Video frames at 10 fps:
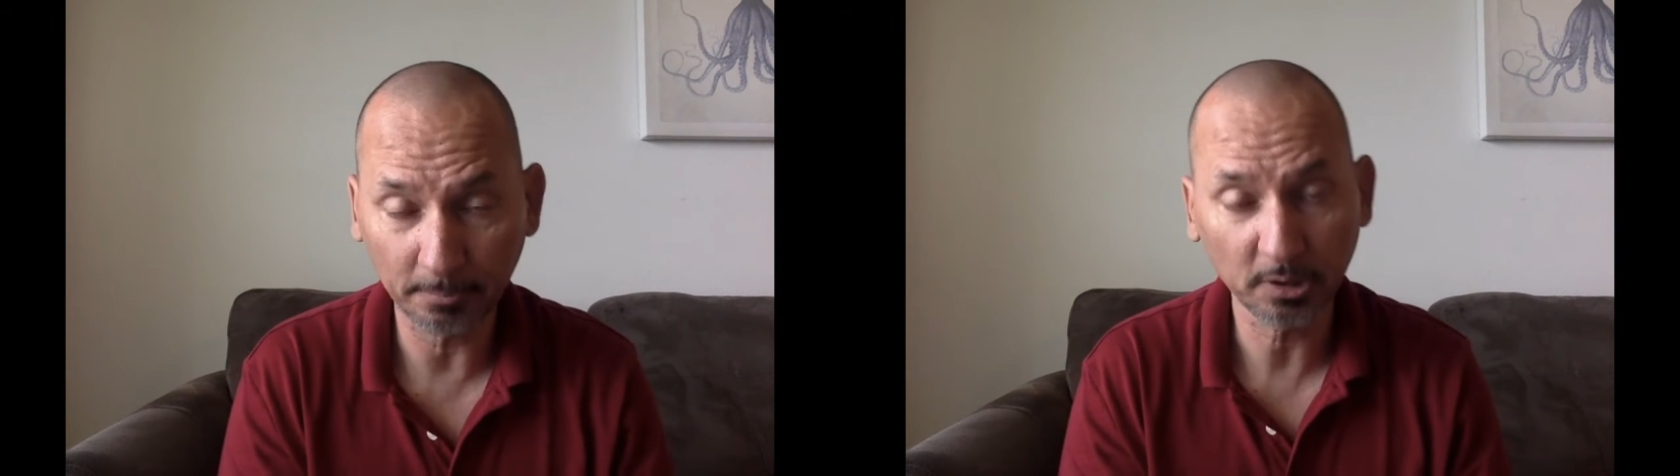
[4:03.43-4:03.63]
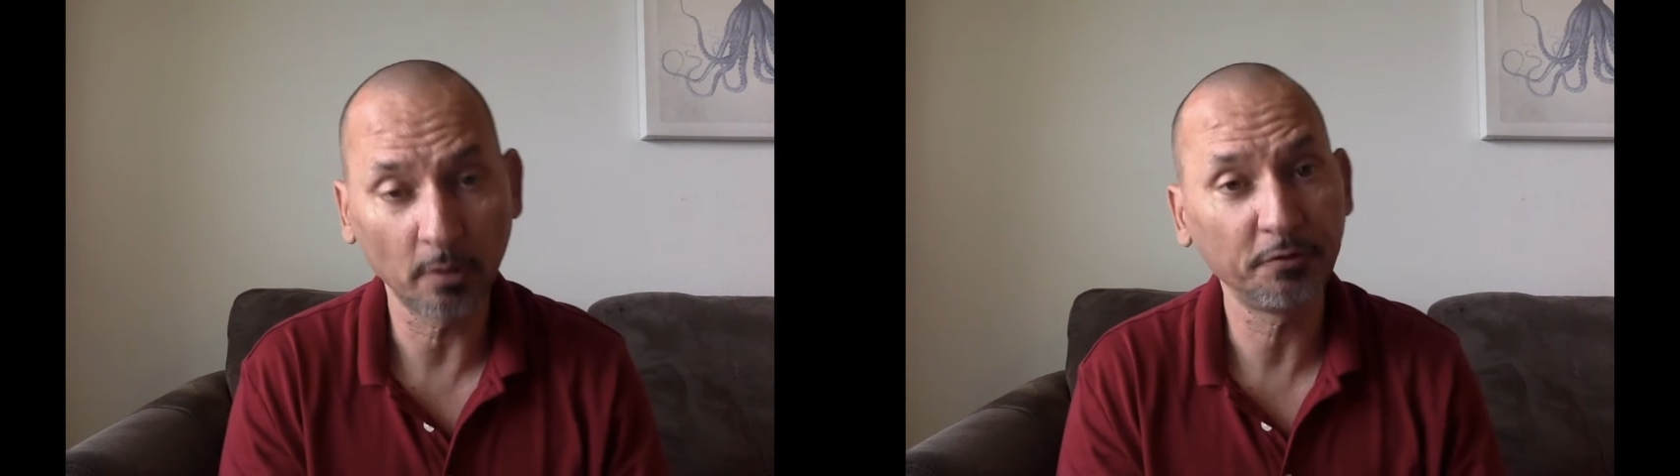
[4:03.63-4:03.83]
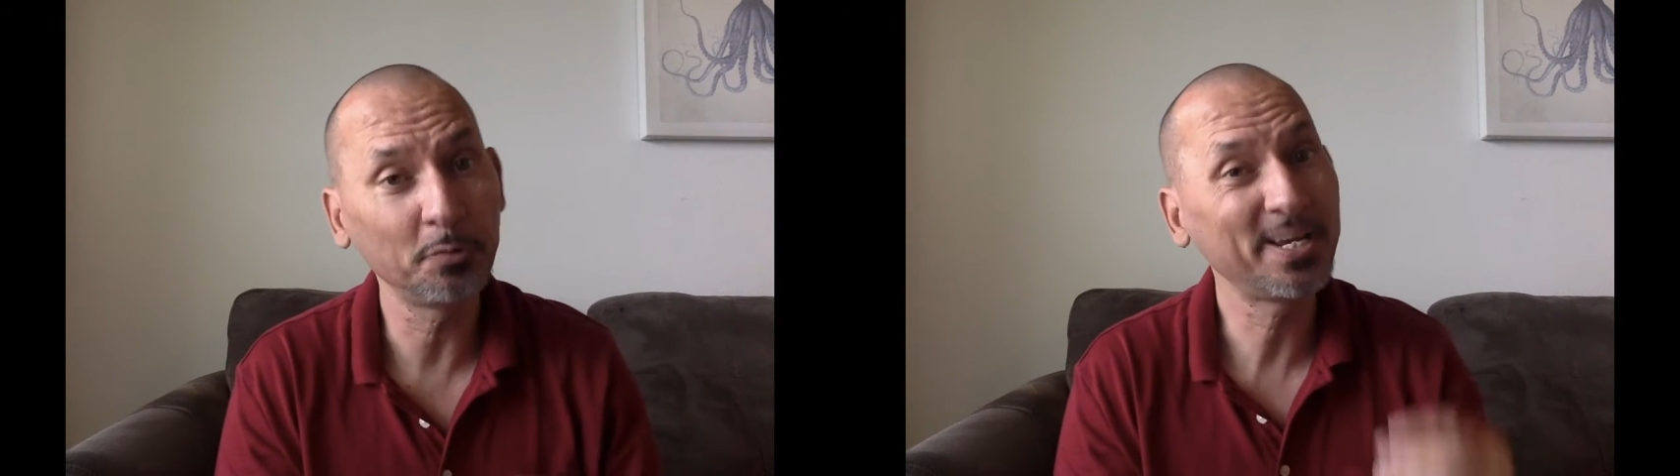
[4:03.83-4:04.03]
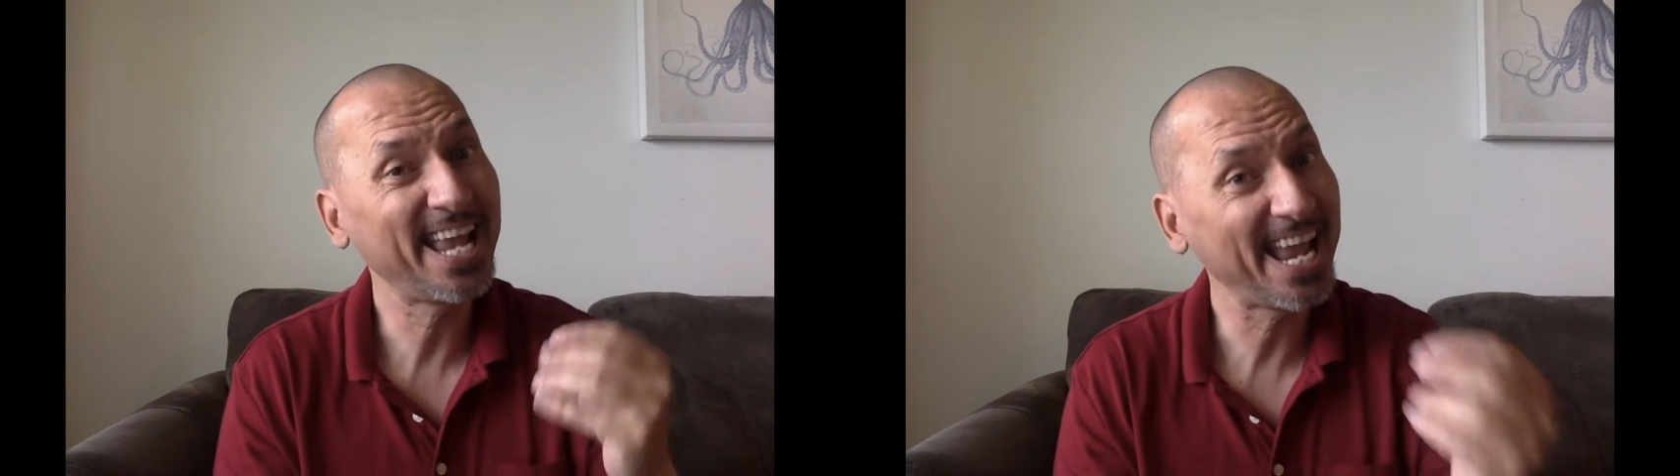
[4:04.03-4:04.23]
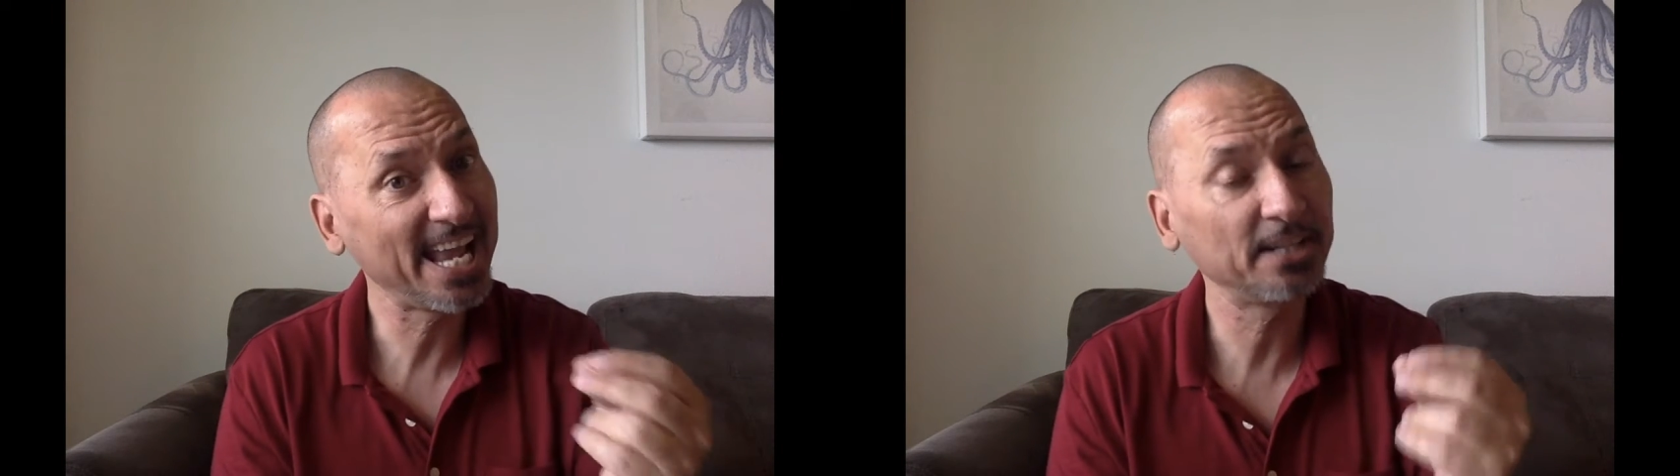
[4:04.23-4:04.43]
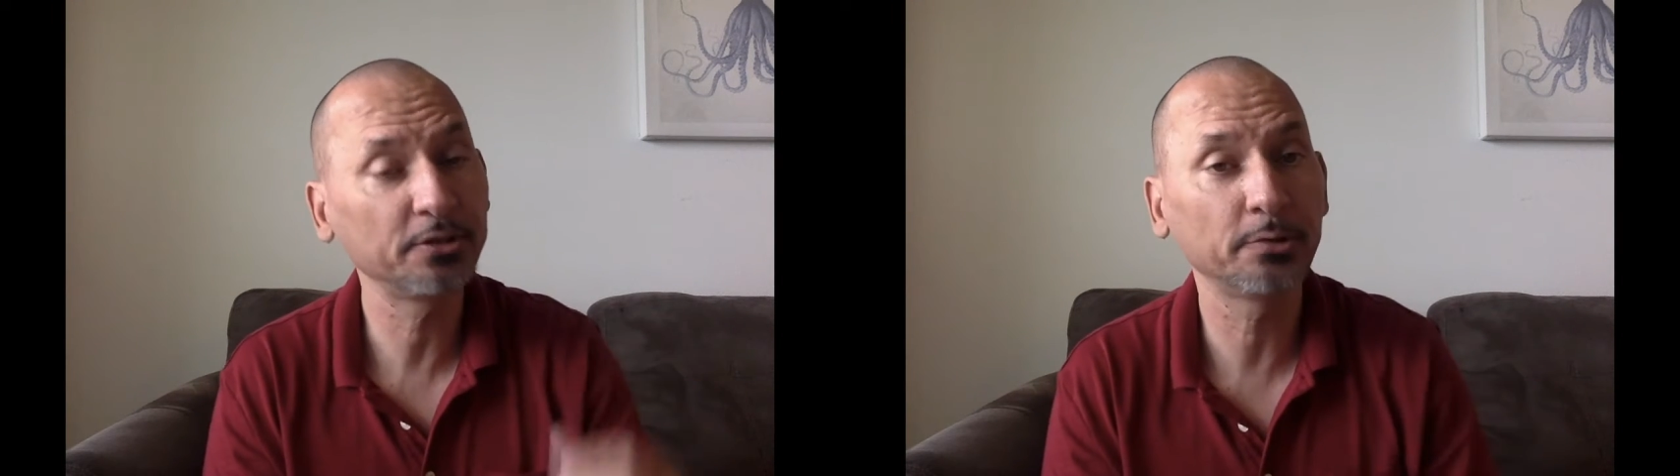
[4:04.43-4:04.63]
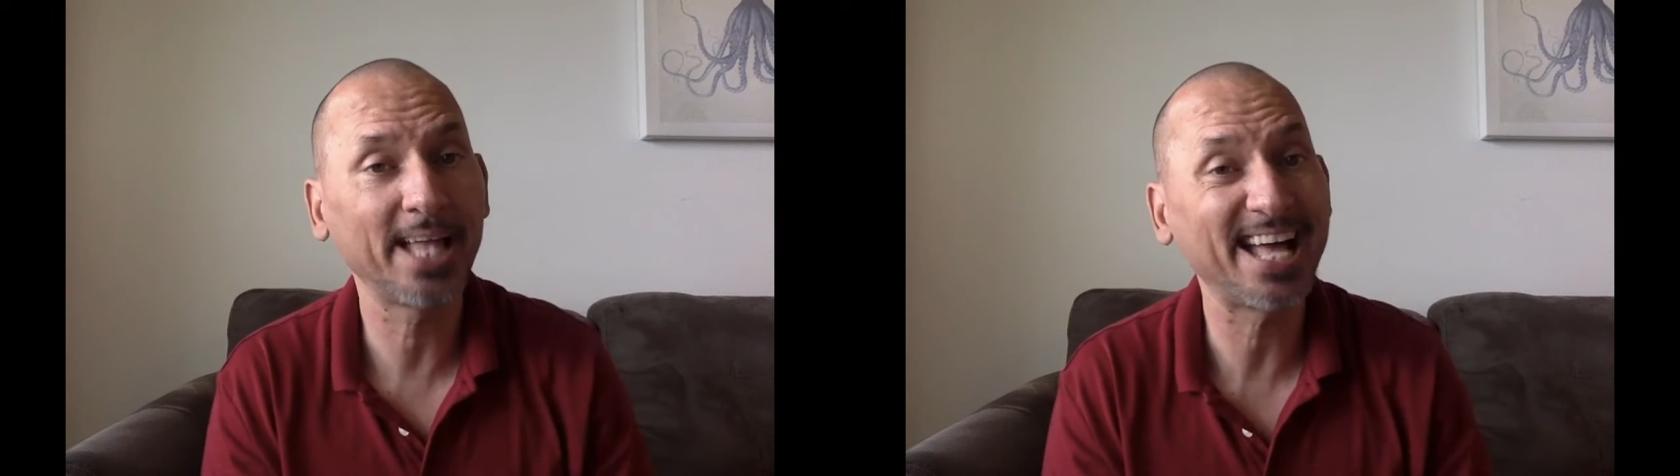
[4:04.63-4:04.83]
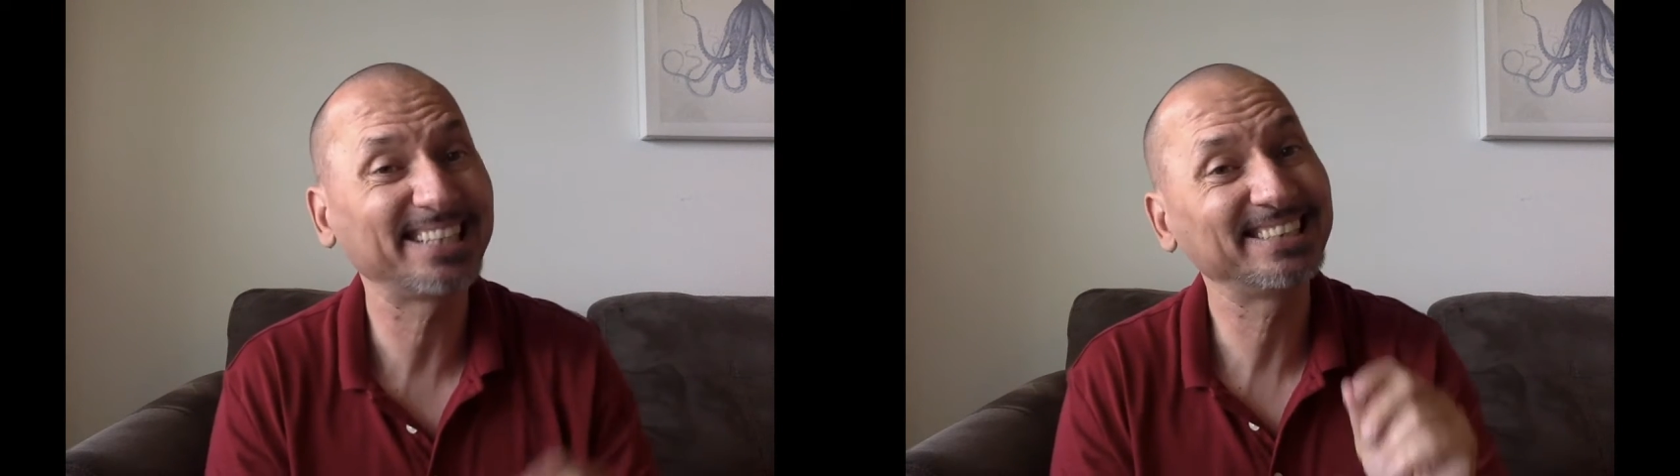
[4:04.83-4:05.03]
So if you can do
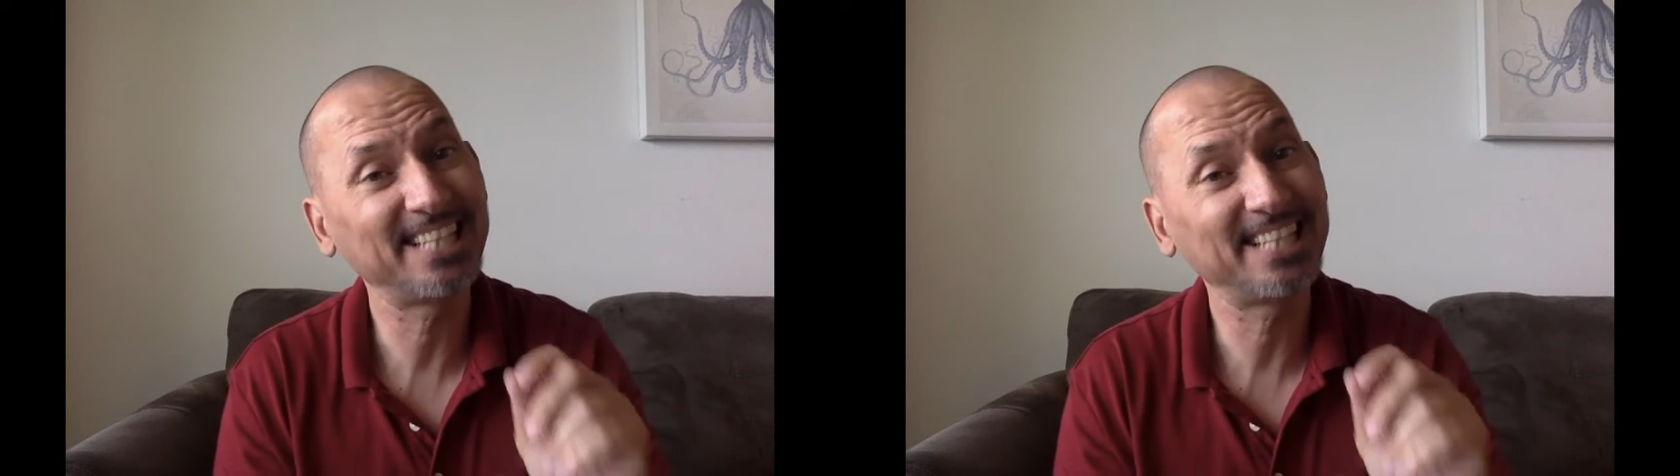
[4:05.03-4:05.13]
that,